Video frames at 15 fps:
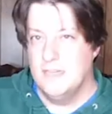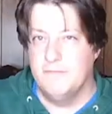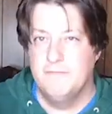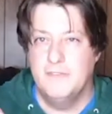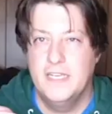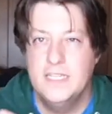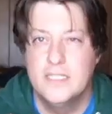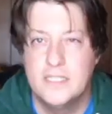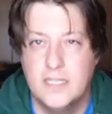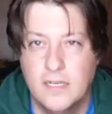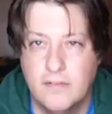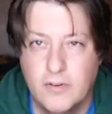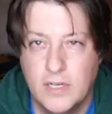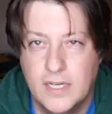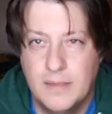a face
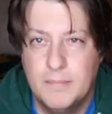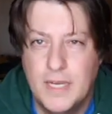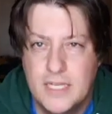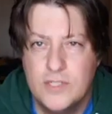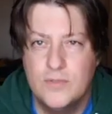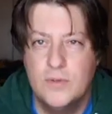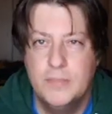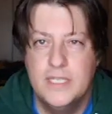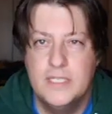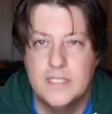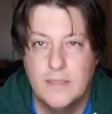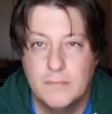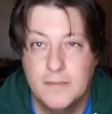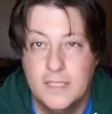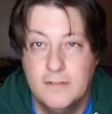covering, it might as well be
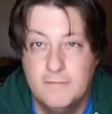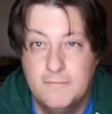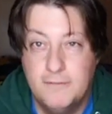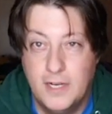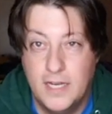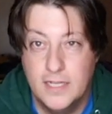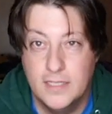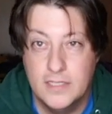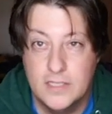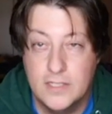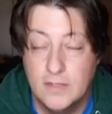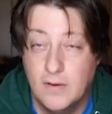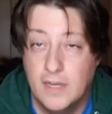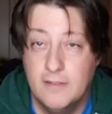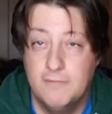something fun.
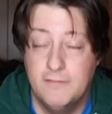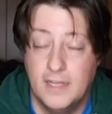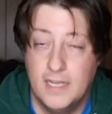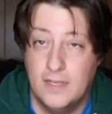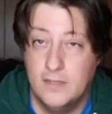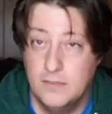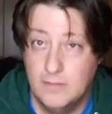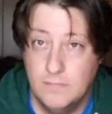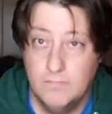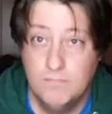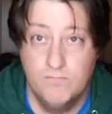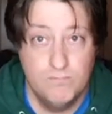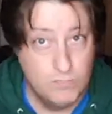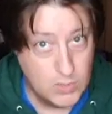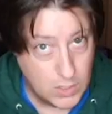So I found
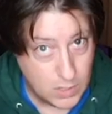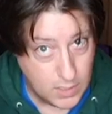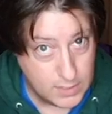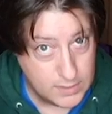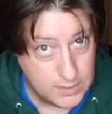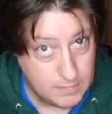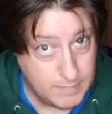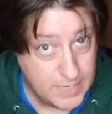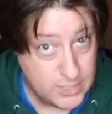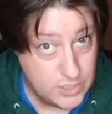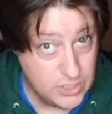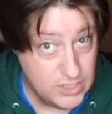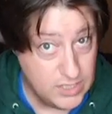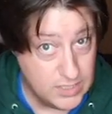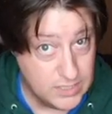Haunted
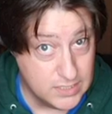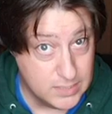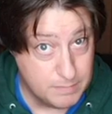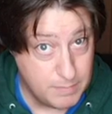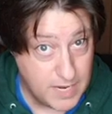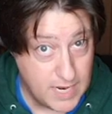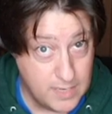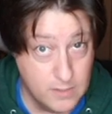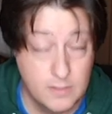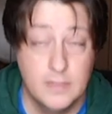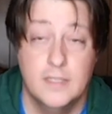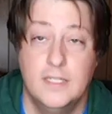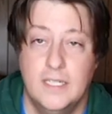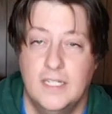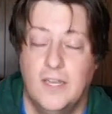Mansion Inspired.
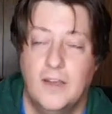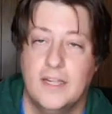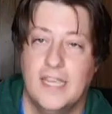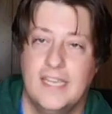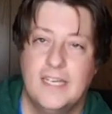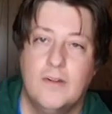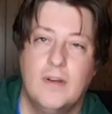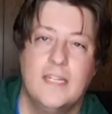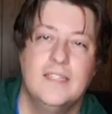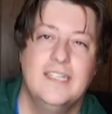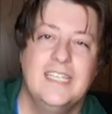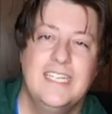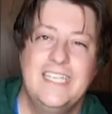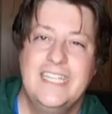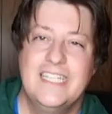Okay, you know what?
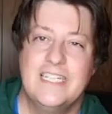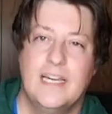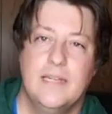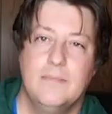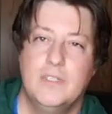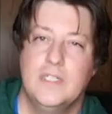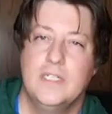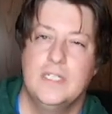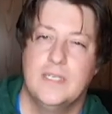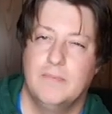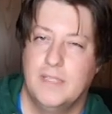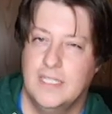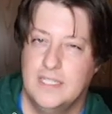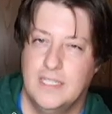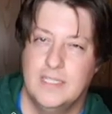Anytime you see
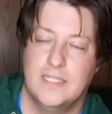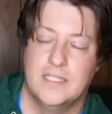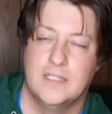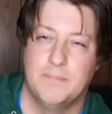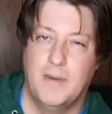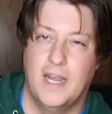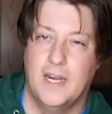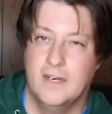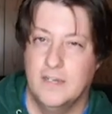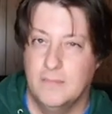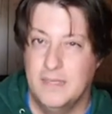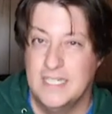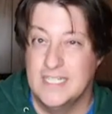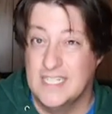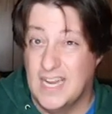something that says inspired, it
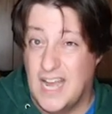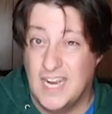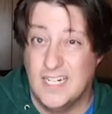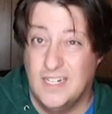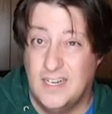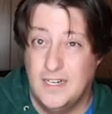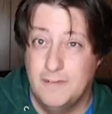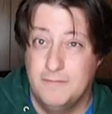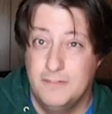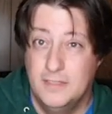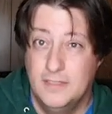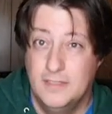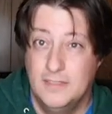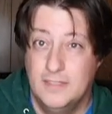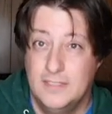means knockoff.
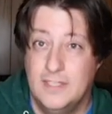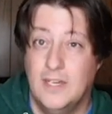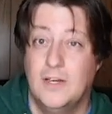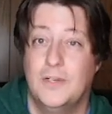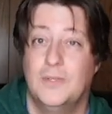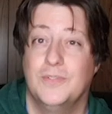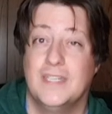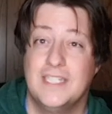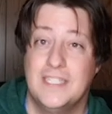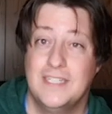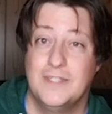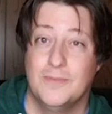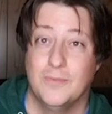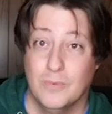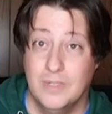So this
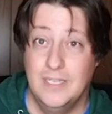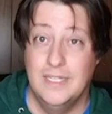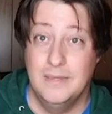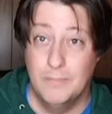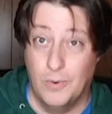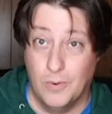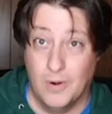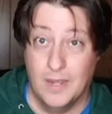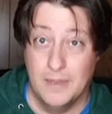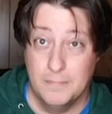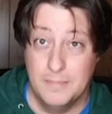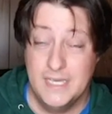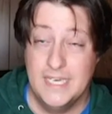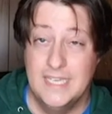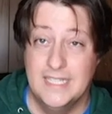is really more on
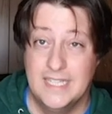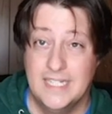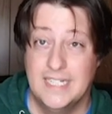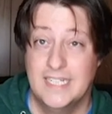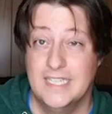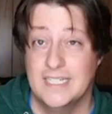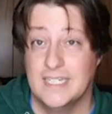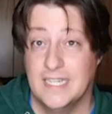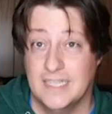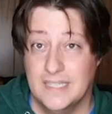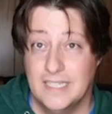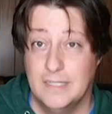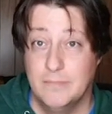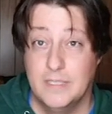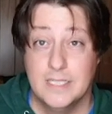me than it is on
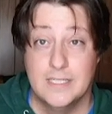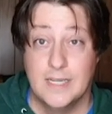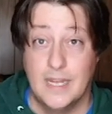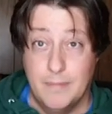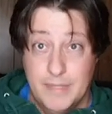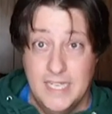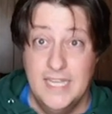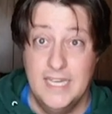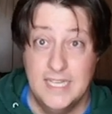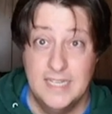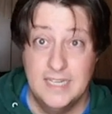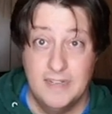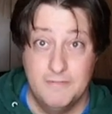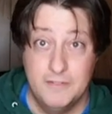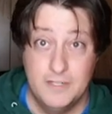them because I'm an idiot
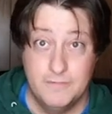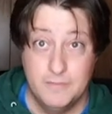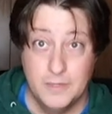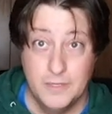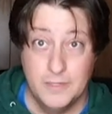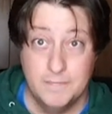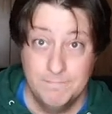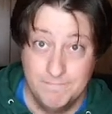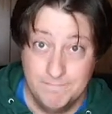and I fell for it.